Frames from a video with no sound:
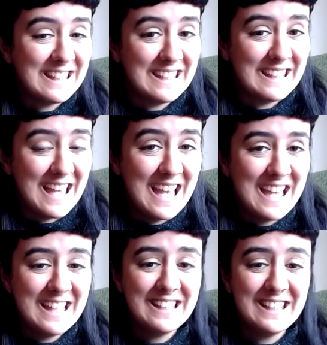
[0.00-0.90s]

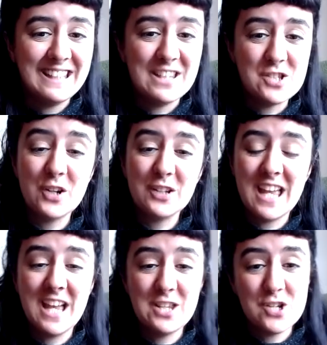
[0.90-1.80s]
Can you jog,
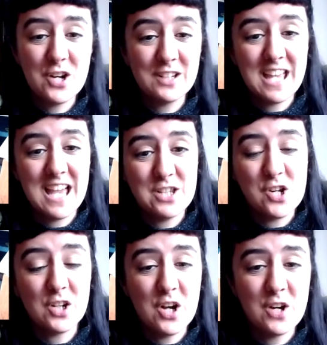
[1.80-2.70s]
can you jog, can you
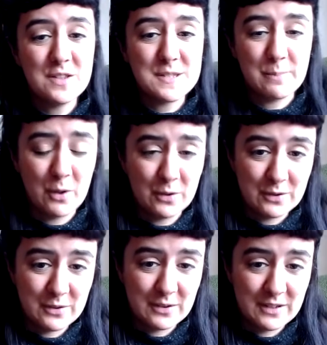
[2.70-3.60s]
jog on the spot?
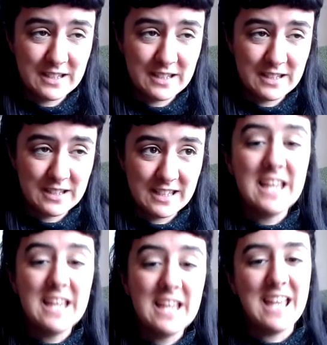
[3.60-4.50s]

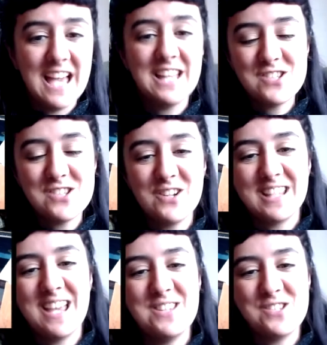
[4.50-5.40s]
Can you jog,
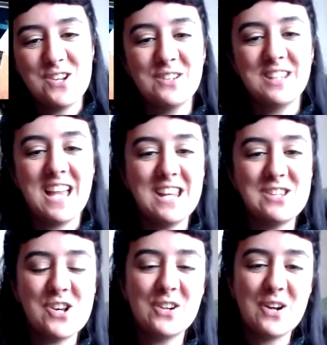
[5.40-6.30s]
can you jog, can you
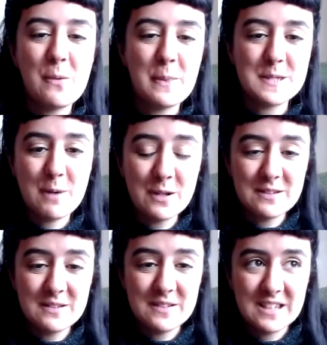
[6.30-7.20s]
jog on the
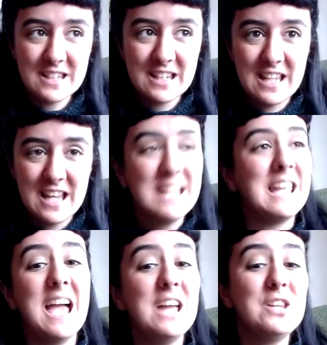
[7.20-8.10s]
spot?
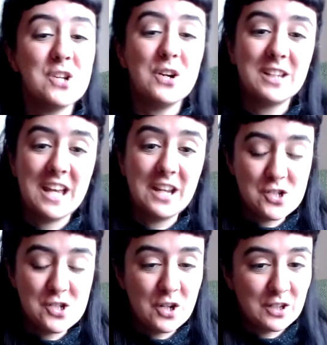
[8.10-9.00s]
Can you jog, can you
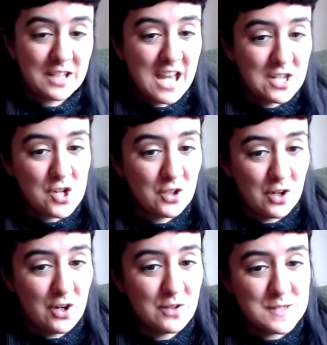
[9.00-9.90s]
jog, can you jog
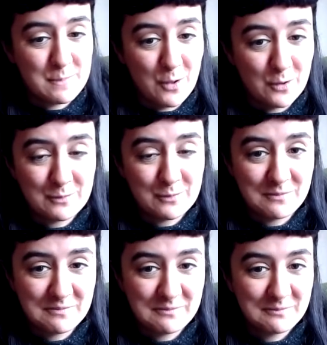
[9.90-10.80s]
on the spot?
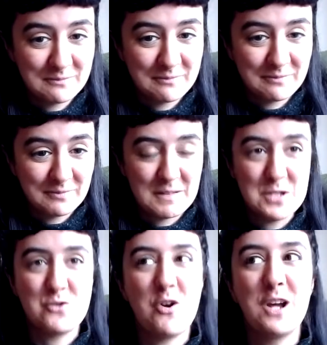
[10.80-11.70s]

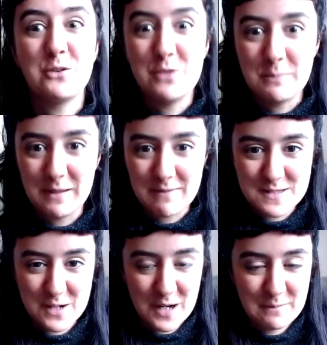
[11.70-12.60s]
Let's try creeping this
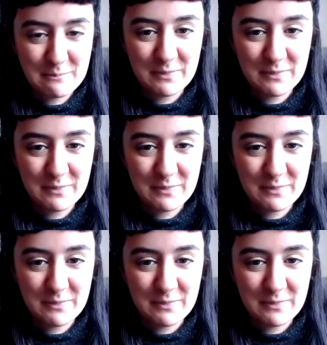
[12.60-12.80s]
time.